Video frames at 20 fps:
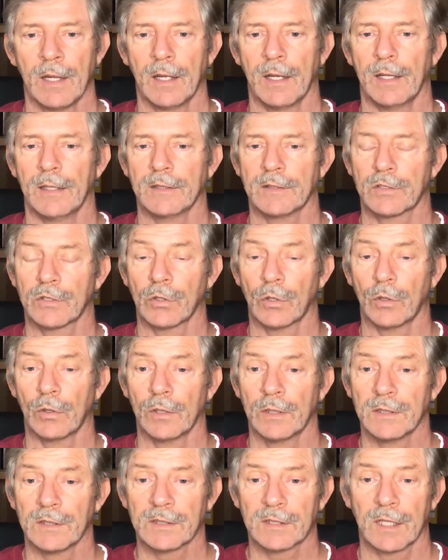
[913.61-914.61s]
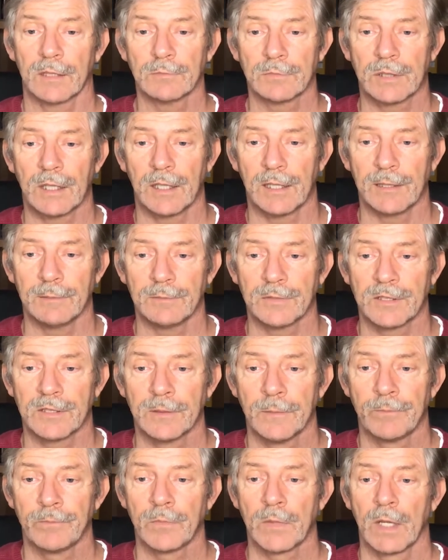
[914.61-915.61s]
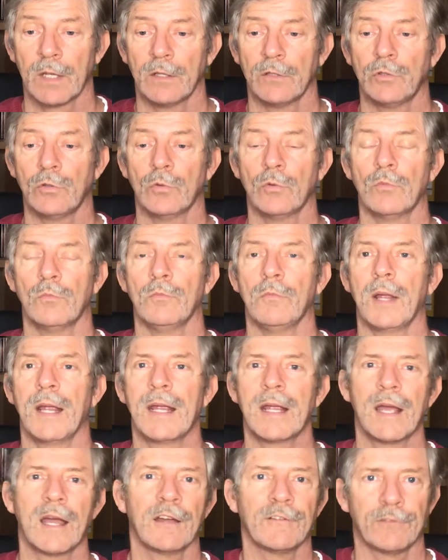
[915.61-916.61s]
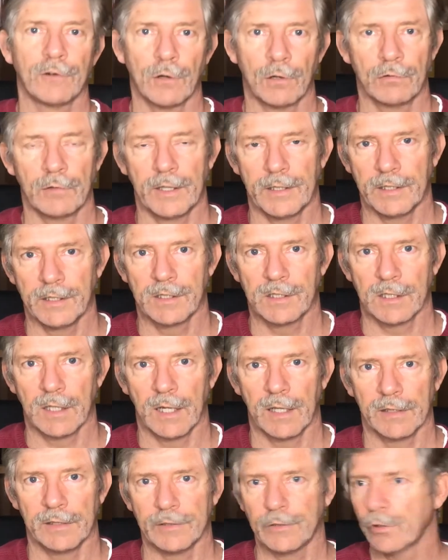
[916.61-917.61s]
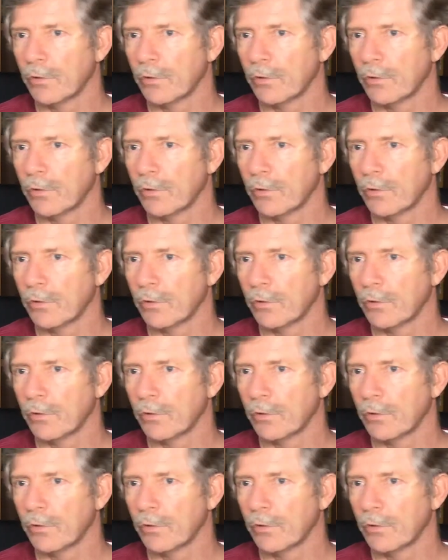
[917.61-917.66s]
And so sometimes you may have already started,